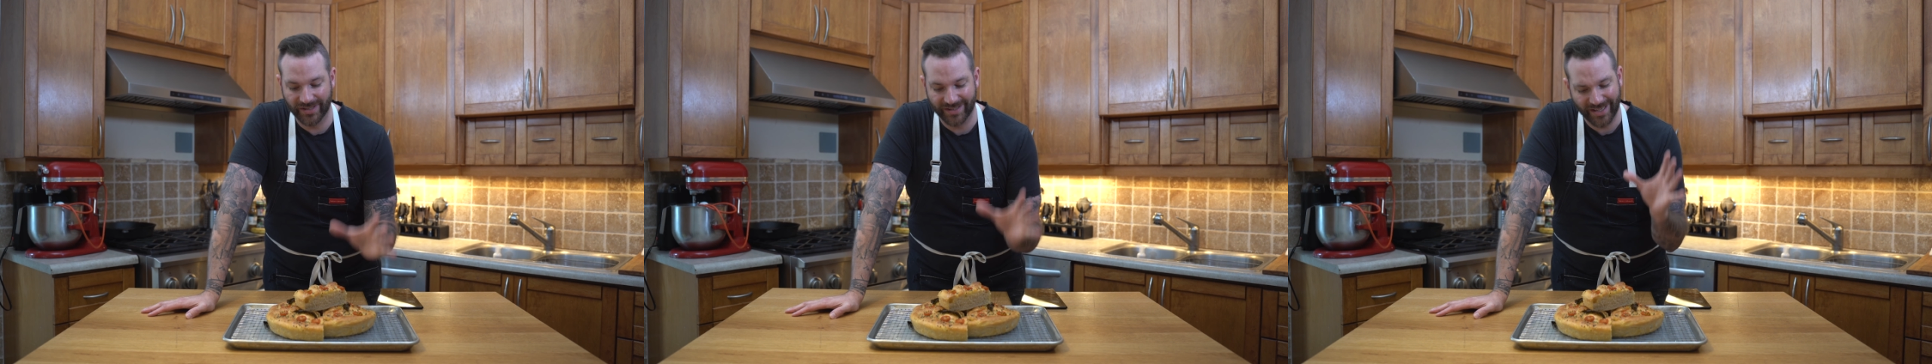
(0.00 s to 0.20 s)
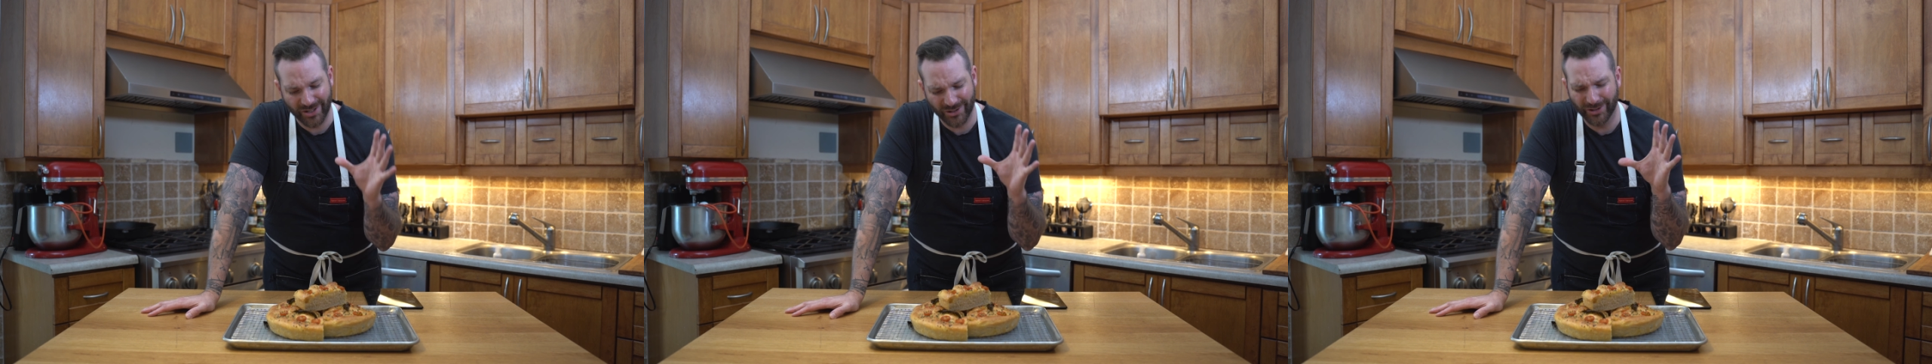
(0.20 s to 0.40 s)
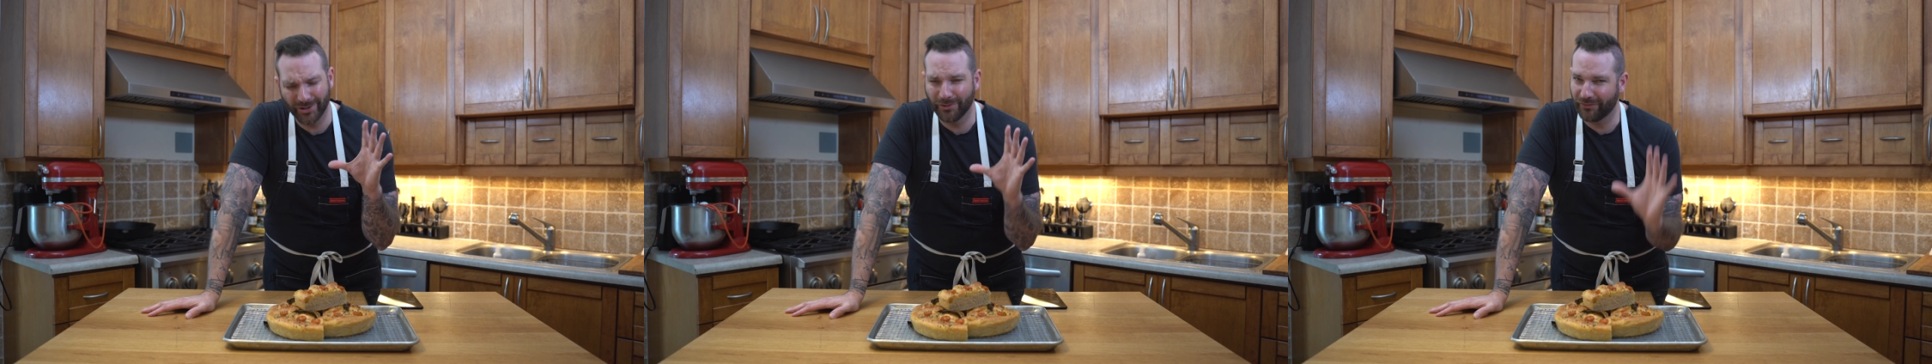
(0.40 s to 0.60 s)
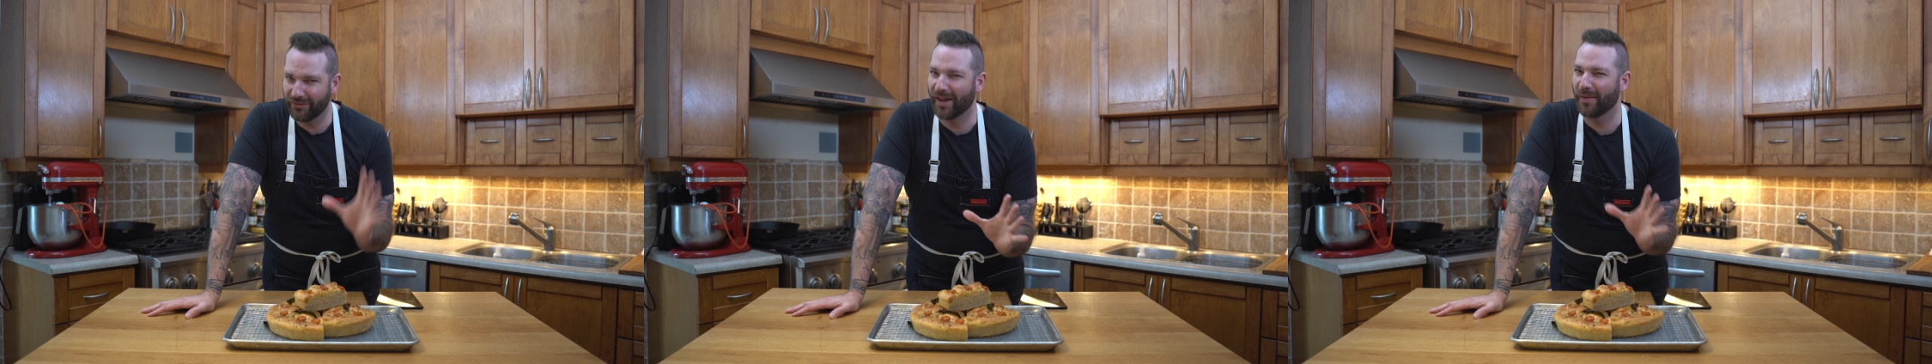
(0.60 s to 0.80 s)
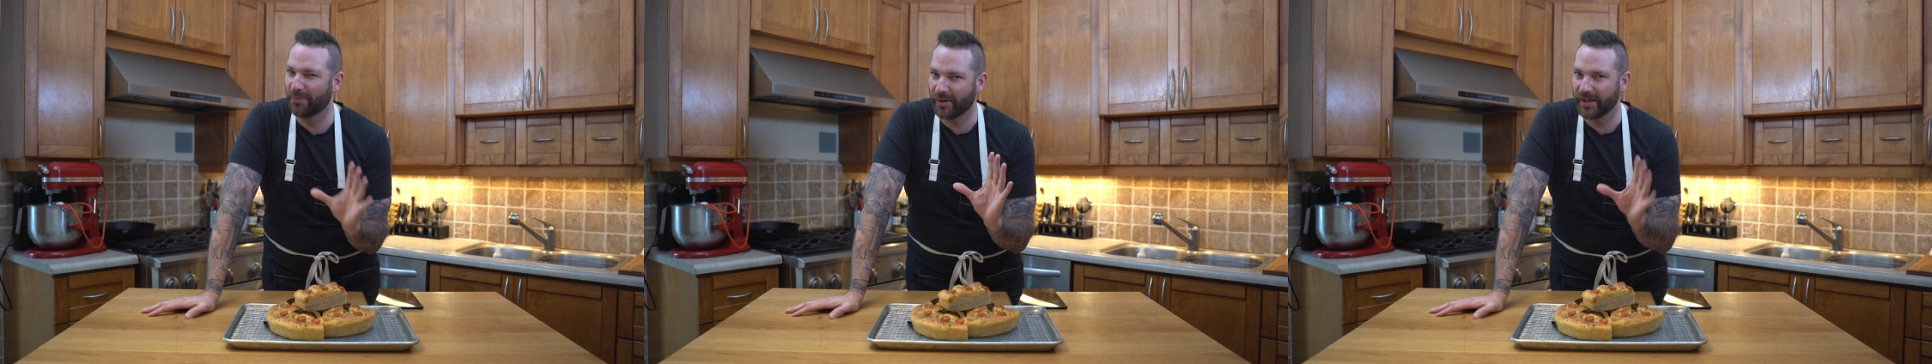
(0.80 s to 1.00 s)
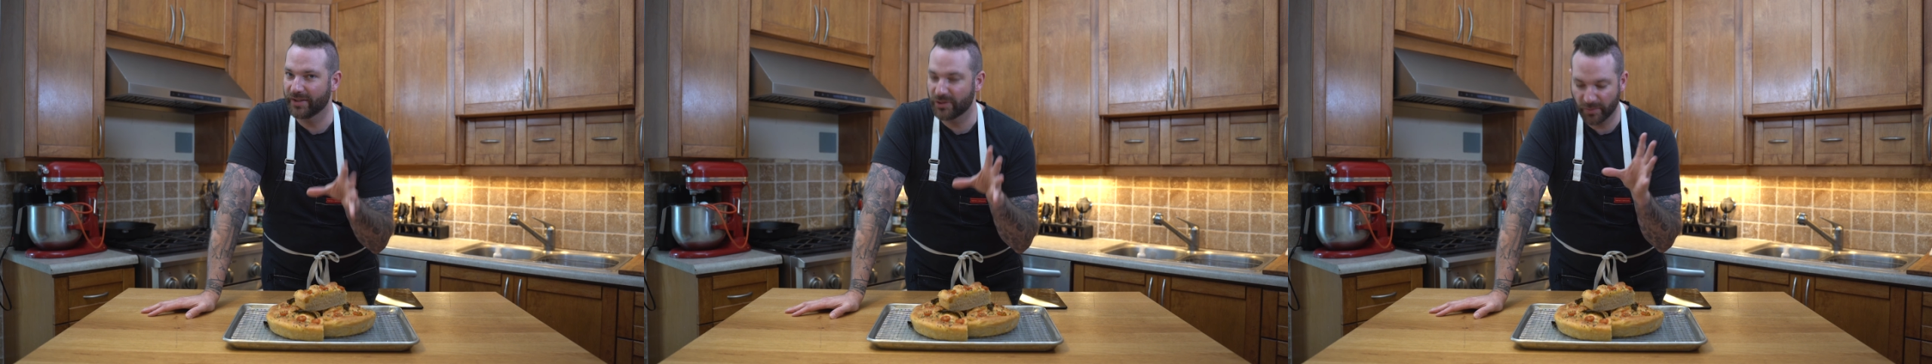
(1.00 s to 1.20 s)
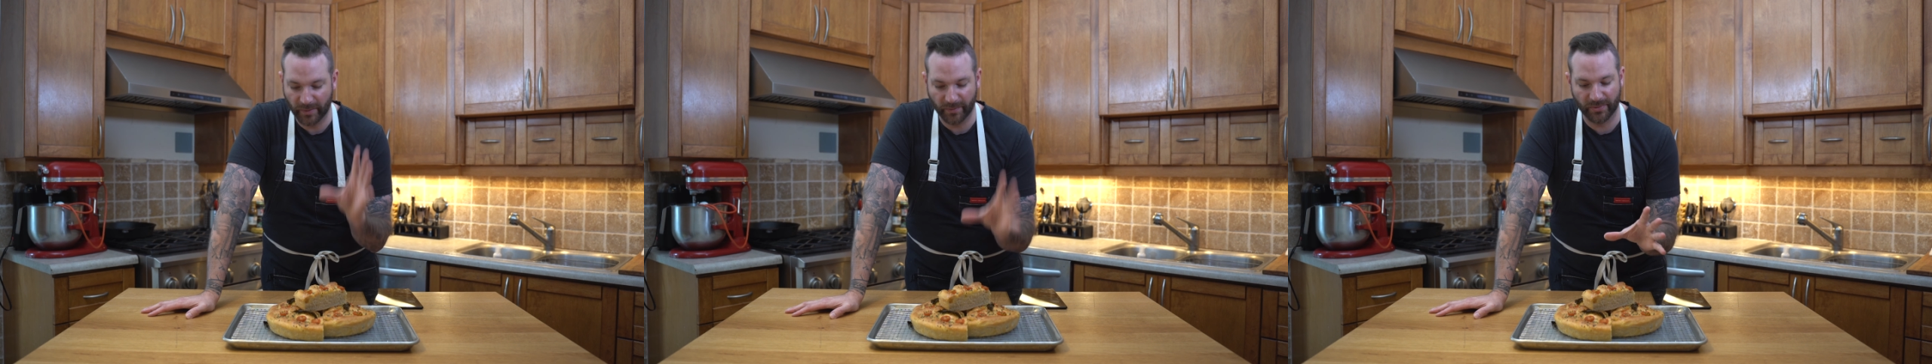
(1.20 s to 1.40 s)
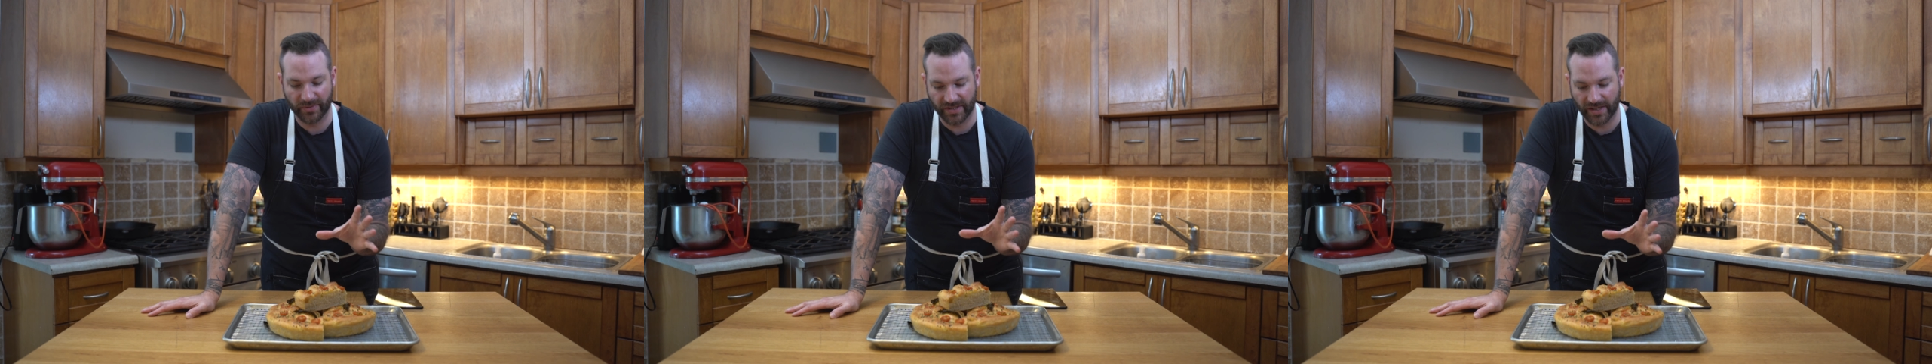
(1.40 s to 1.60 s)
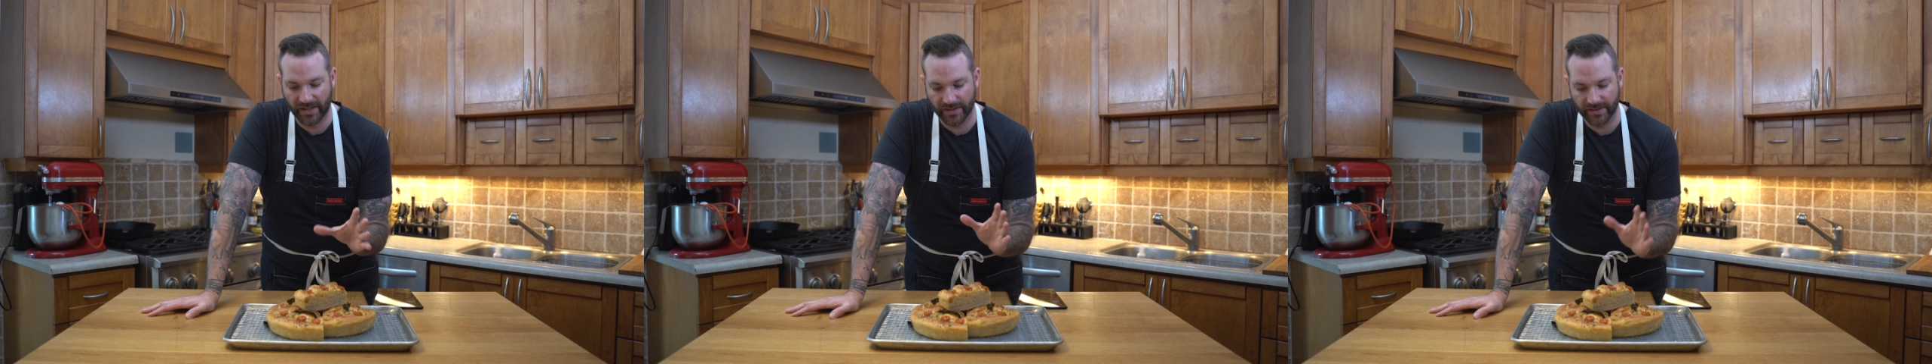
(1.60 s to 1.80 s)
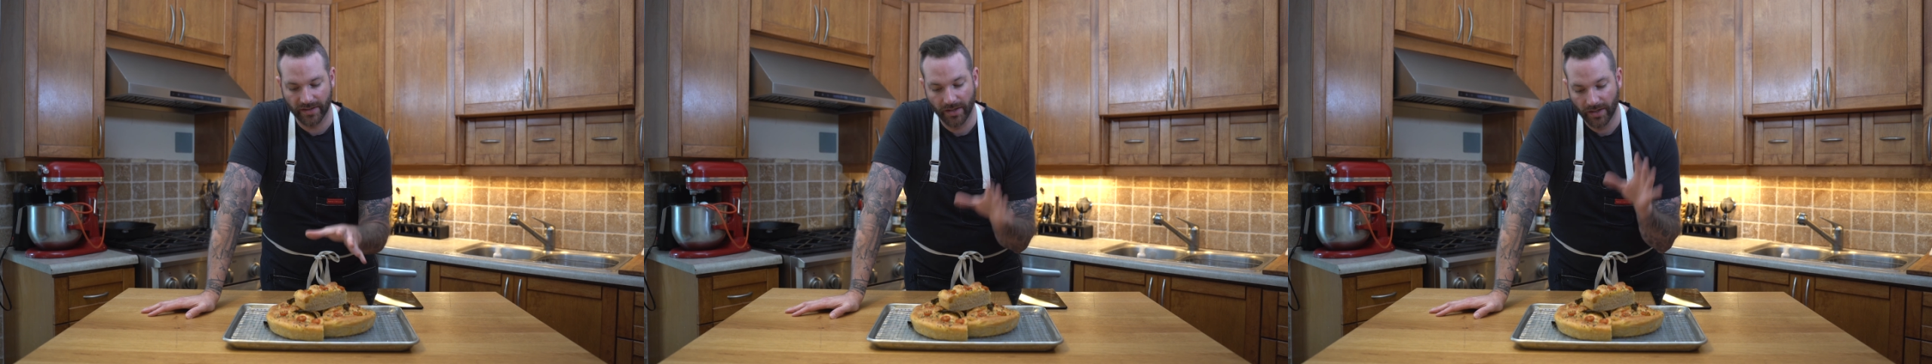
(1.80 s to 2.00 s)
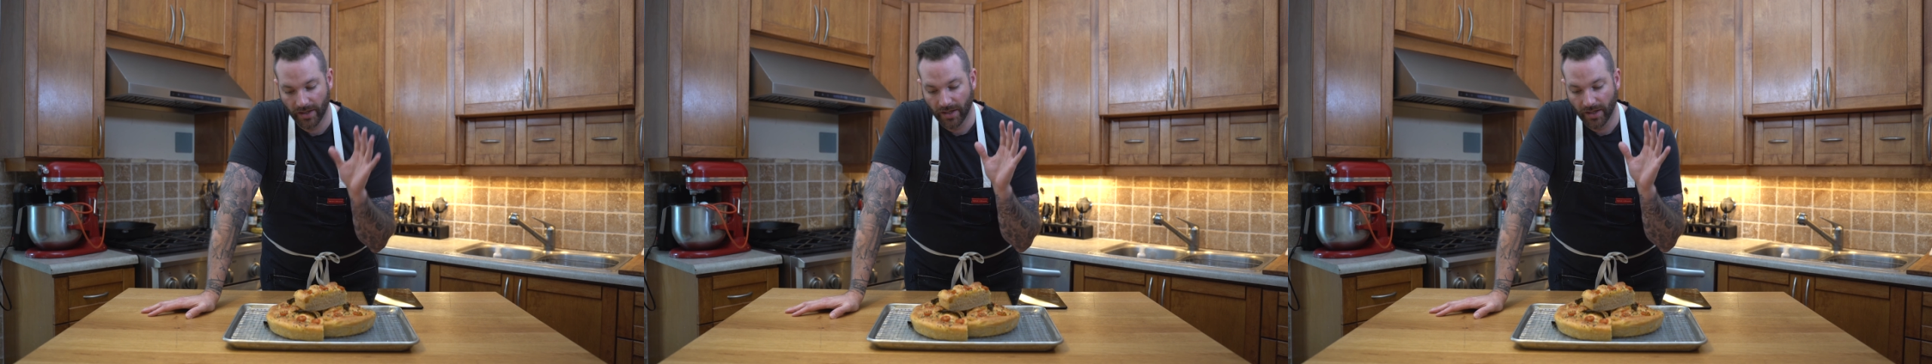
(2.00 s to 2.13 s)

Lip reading: It's actually a flatbread to be precise,